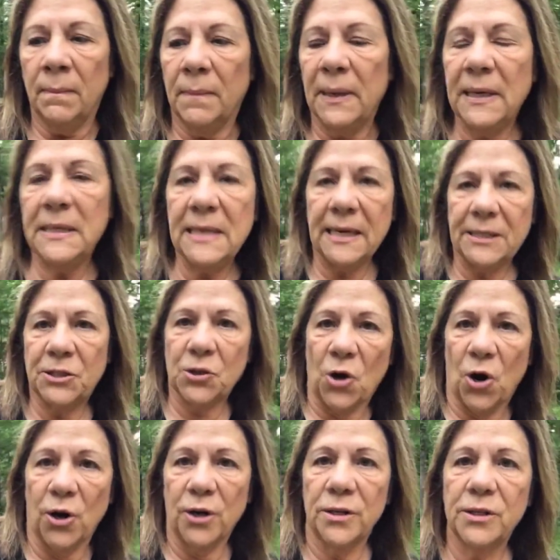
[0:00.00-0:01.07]
index
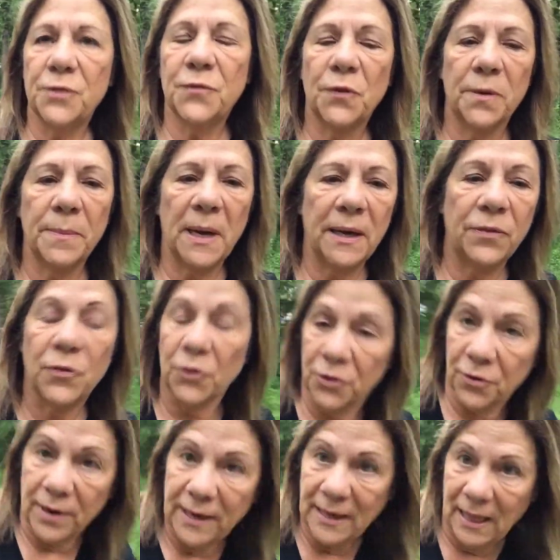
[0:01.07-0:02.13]
cards for my third
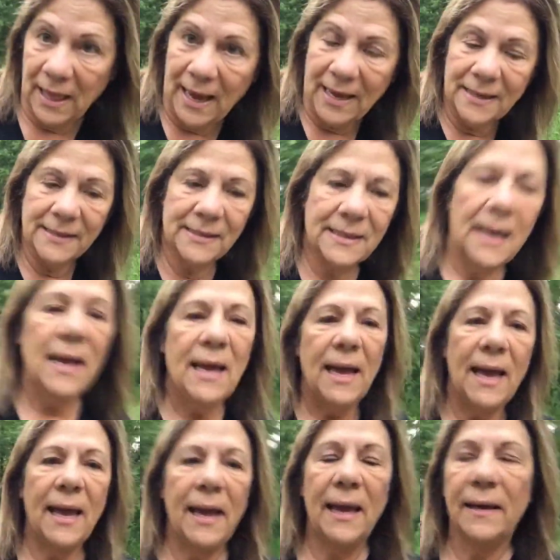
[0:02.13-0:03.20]
grade class
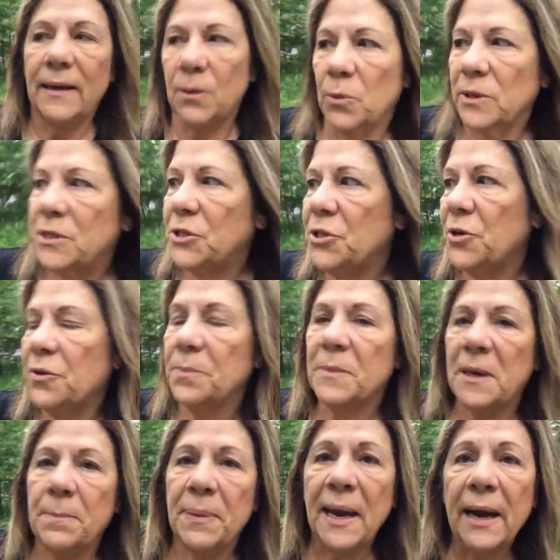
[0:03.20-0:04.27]
and I wanted to show them
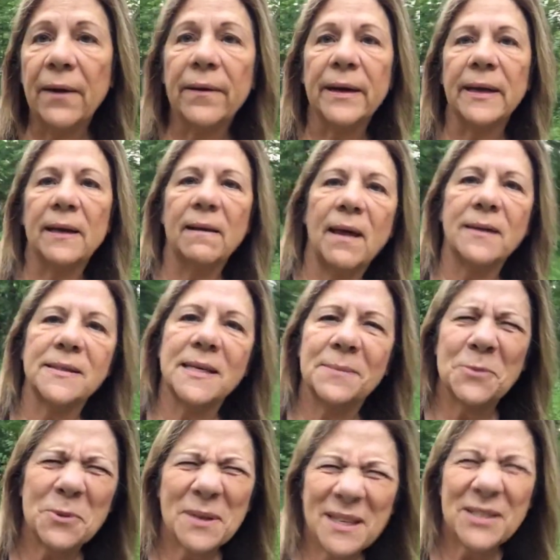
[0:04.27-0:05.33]
comparing. And a lot of
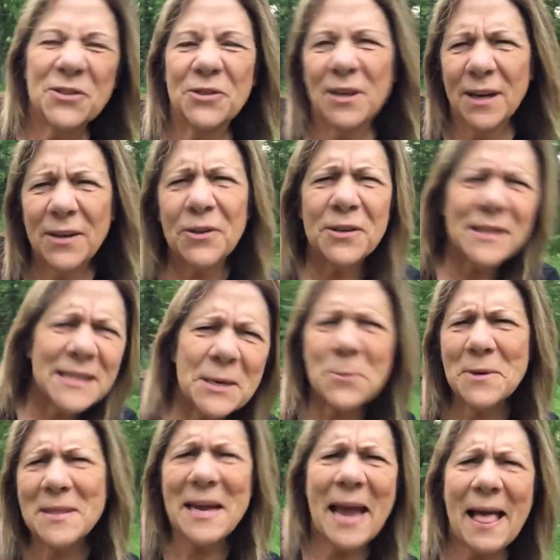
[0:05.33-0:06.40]
times when kids are younger, you say,
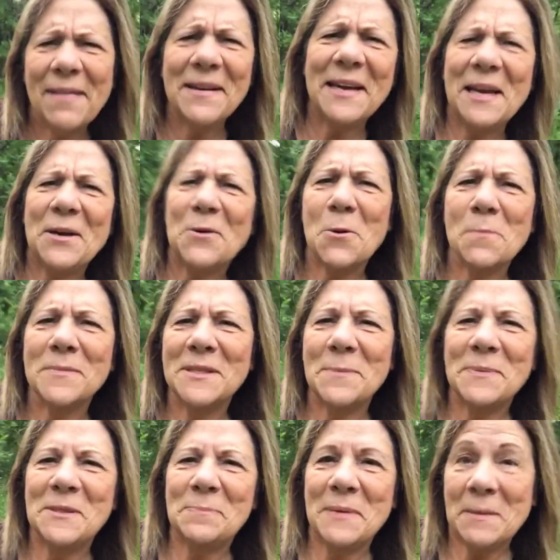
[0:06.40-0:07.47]
when the alligator opens up
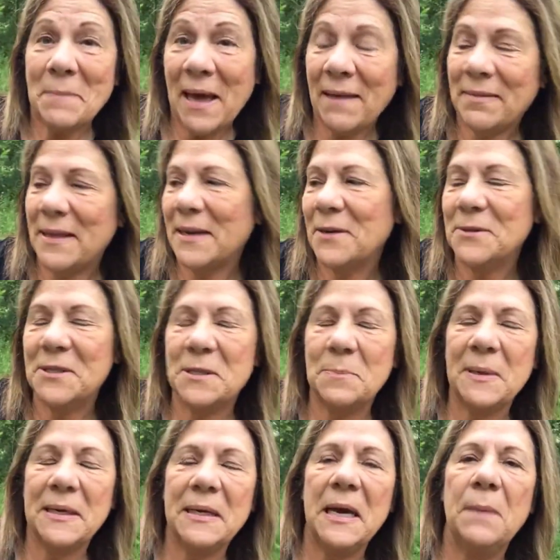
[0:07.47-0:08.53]
his big mouth, that goes to the
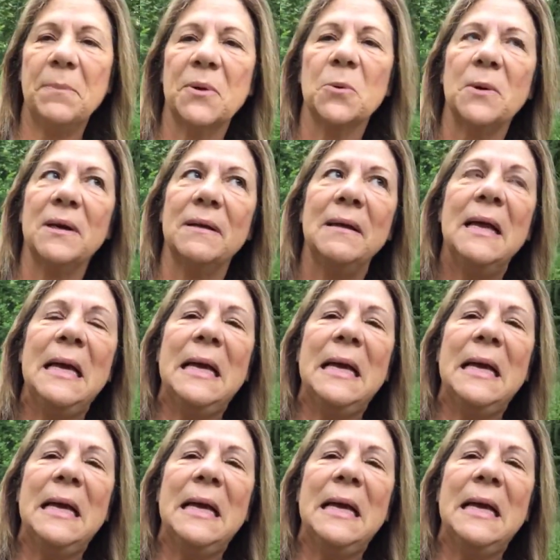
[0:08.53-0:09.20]
big number. Well,